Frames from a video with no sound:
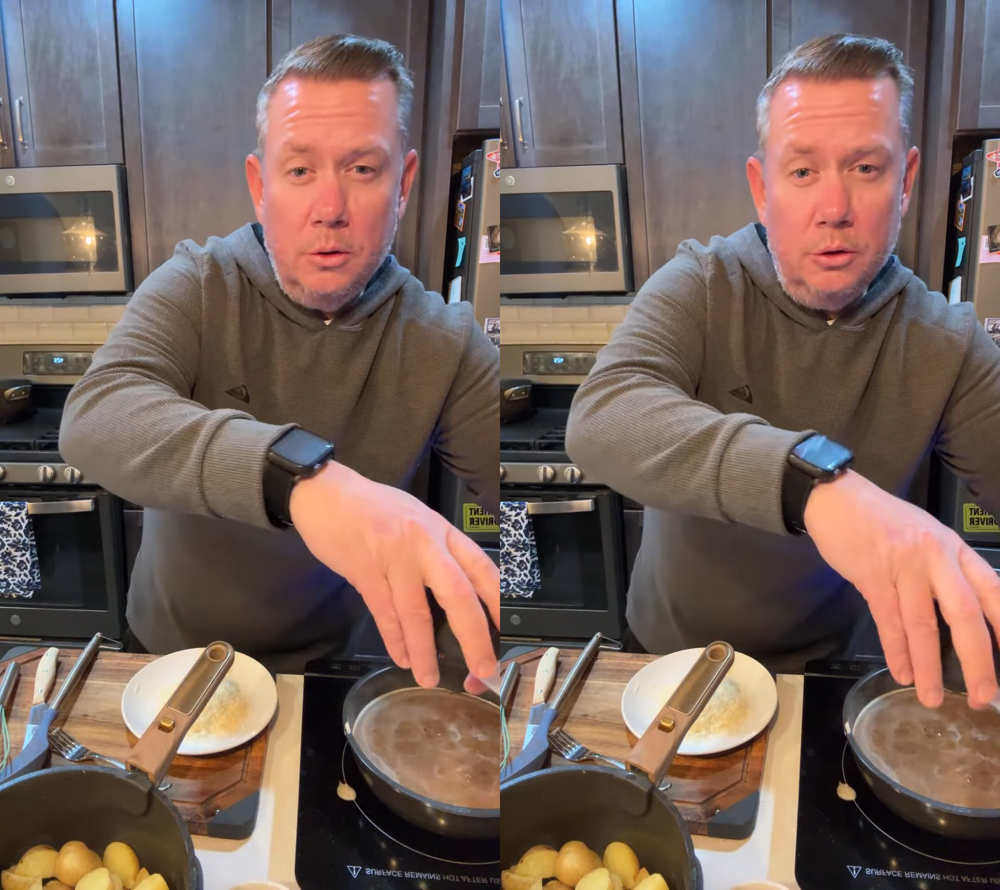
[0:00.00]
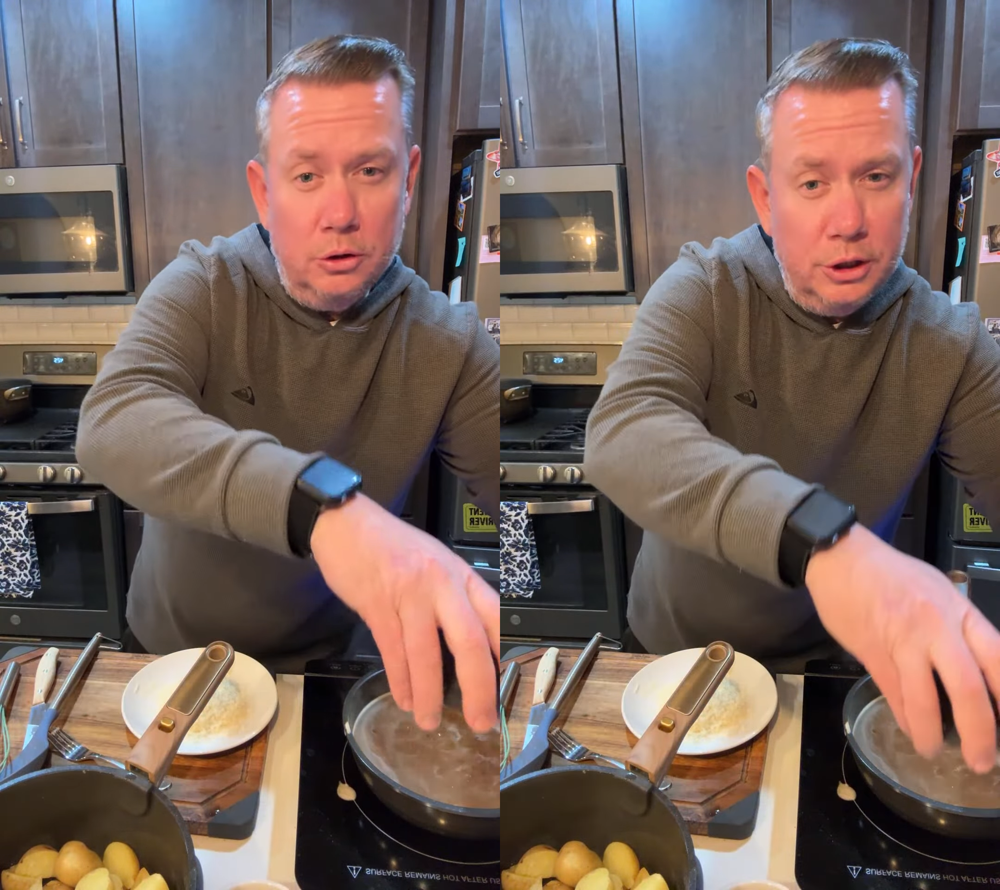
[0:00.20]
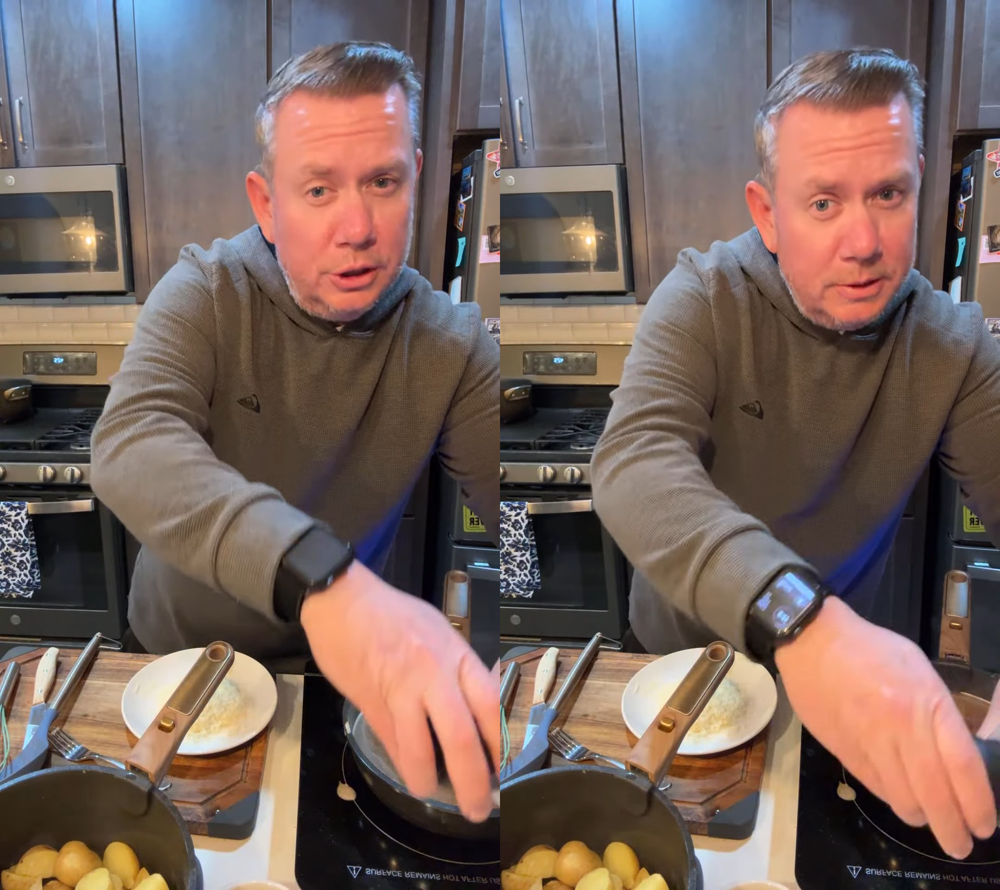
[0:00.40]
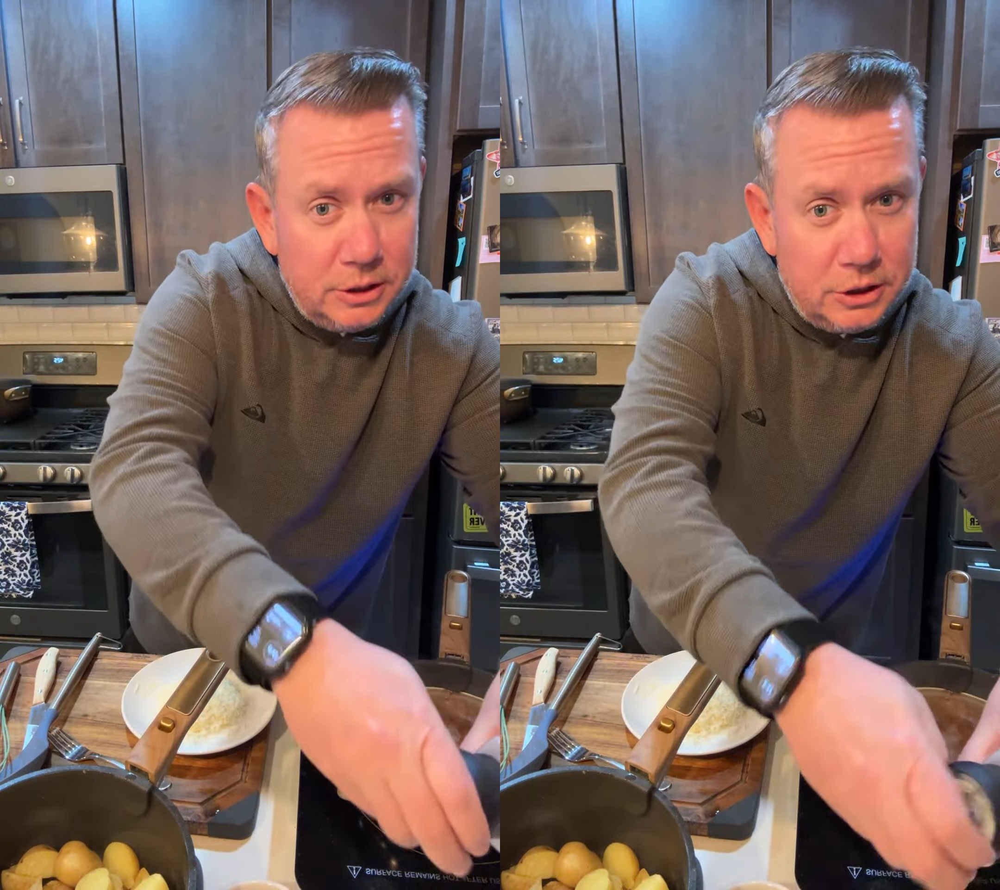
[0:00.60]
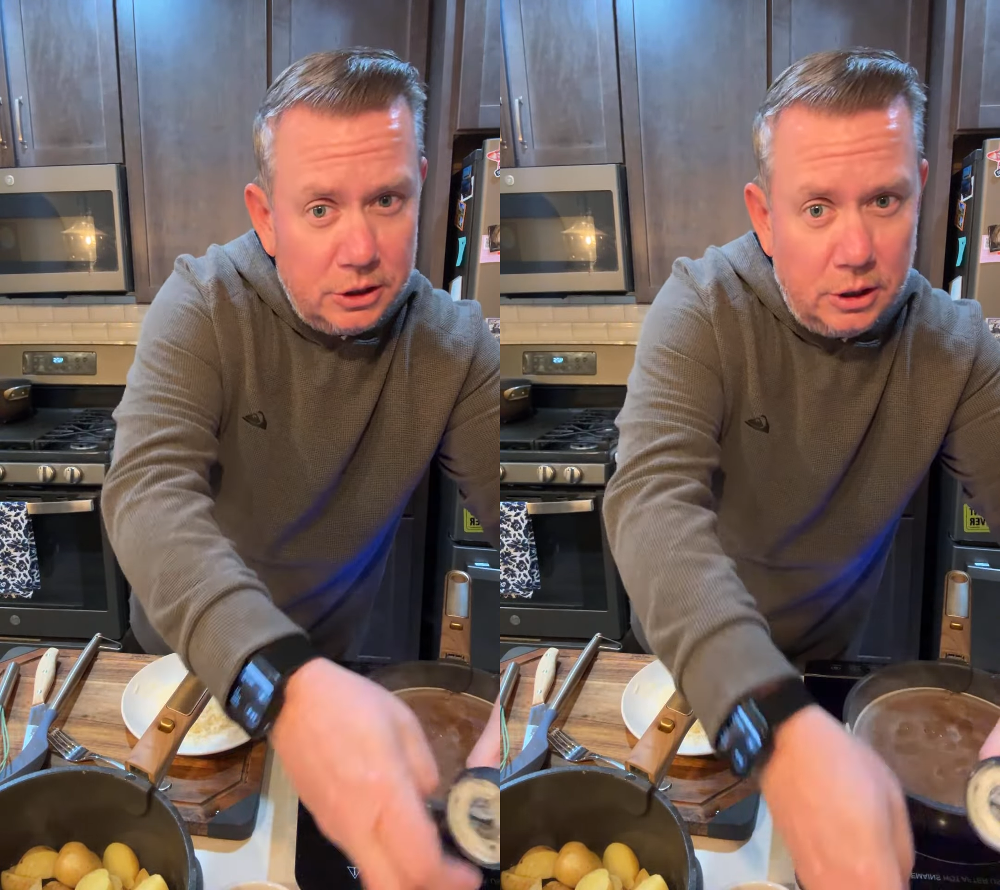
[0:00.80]
gonna do a little bit of
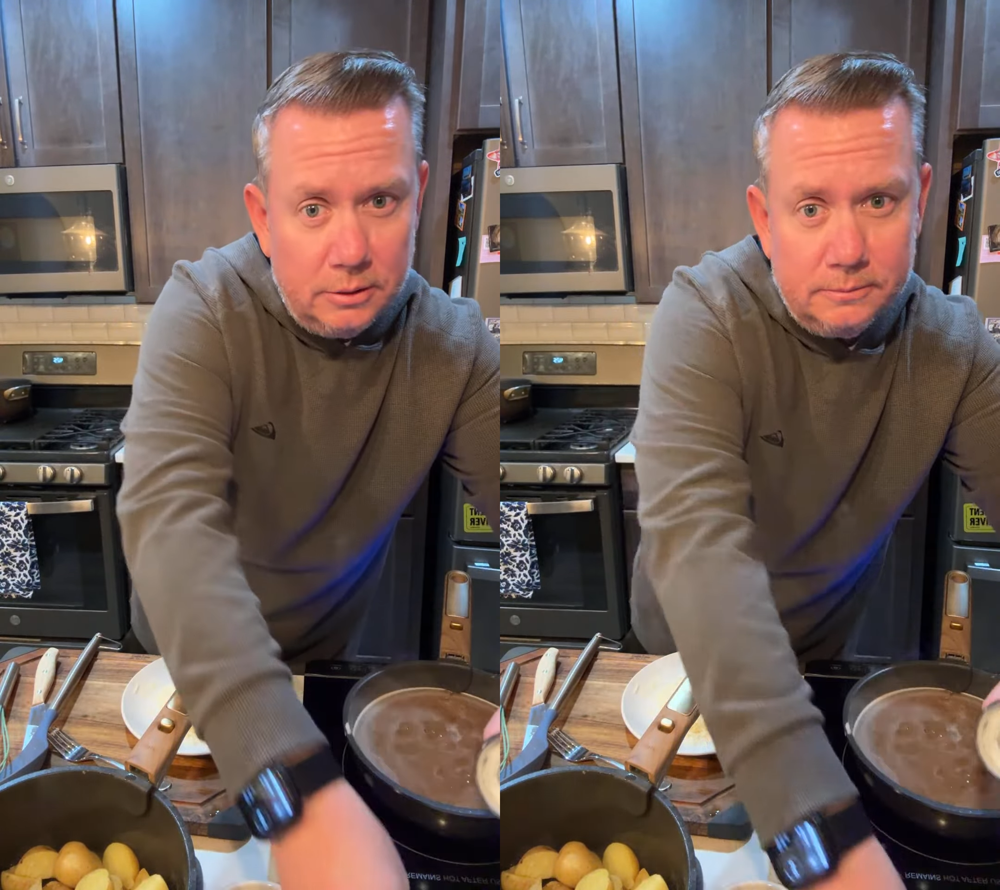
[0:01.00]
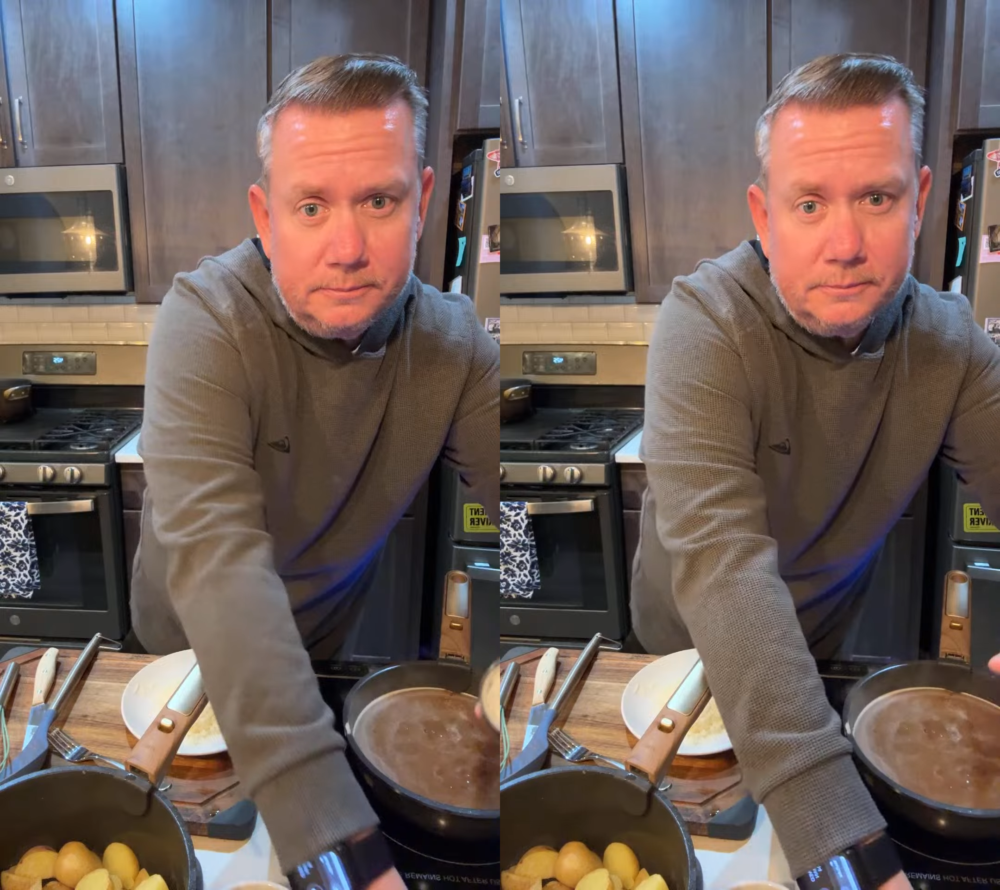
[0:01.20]
salt.